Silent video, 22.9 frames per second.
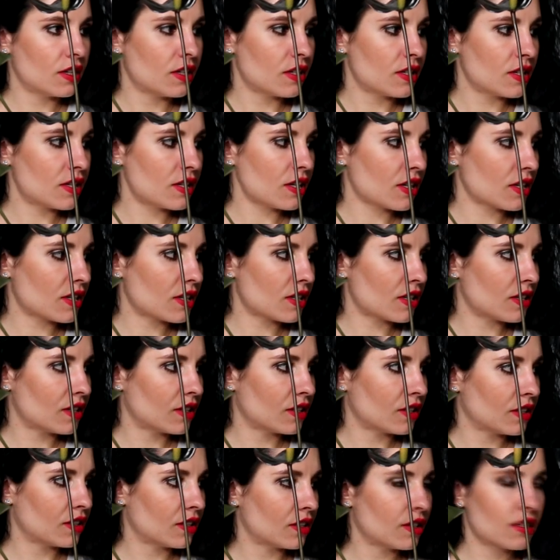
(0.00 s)
six,
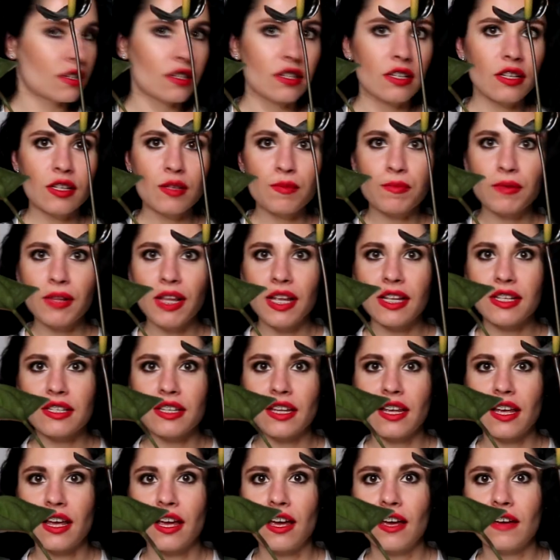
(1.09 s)
six plants
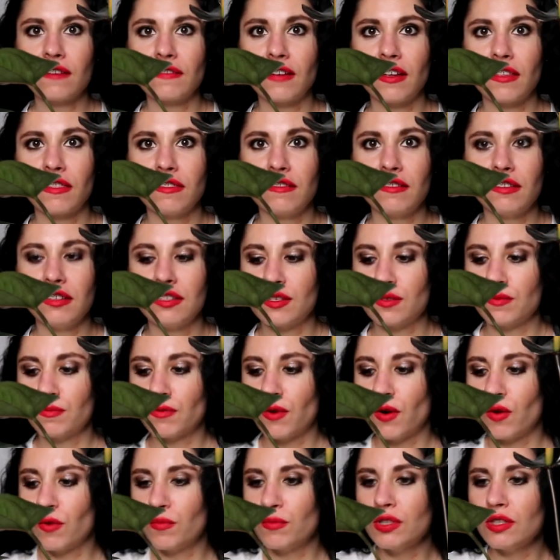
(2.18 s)
I have at this
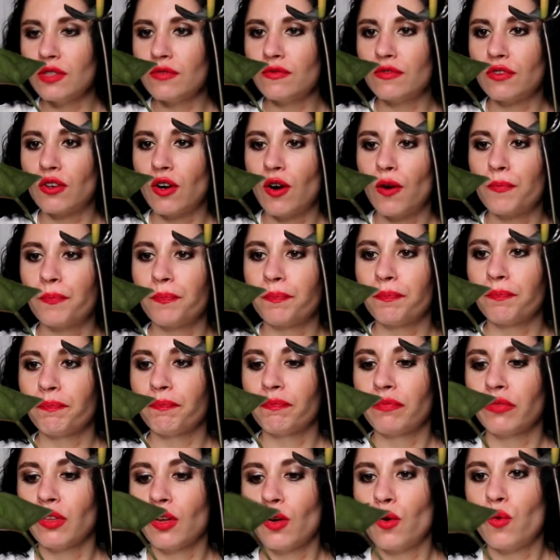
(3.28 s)
moment from
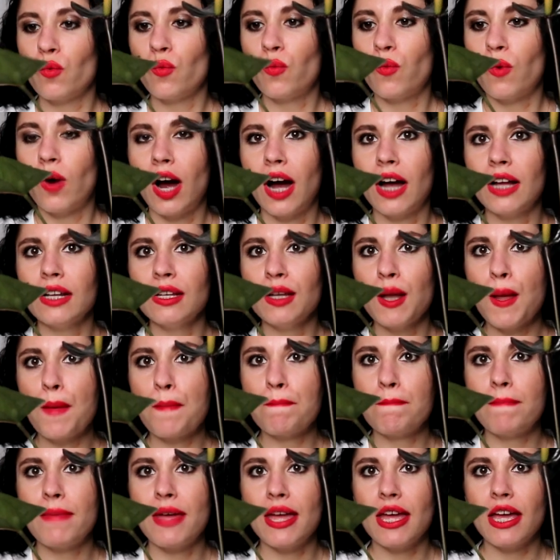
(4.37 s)
one
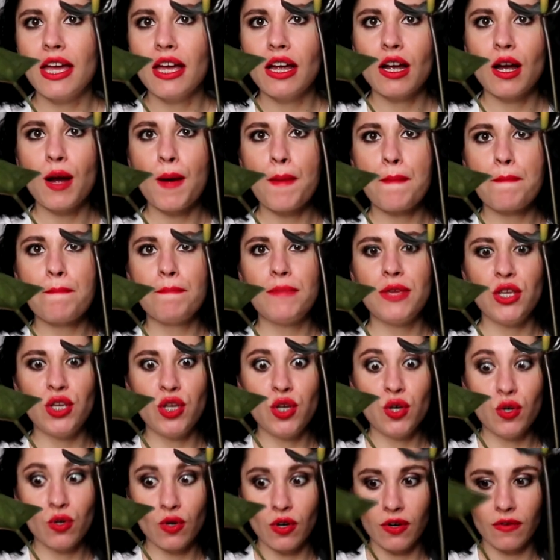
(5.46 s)
big
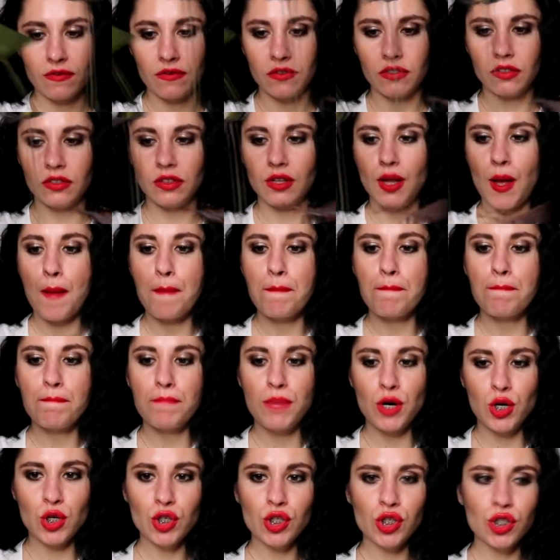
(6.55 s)
beautiful
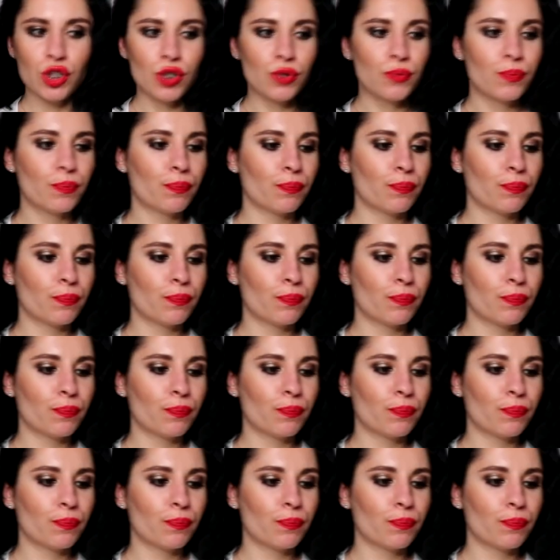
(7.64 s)
bush.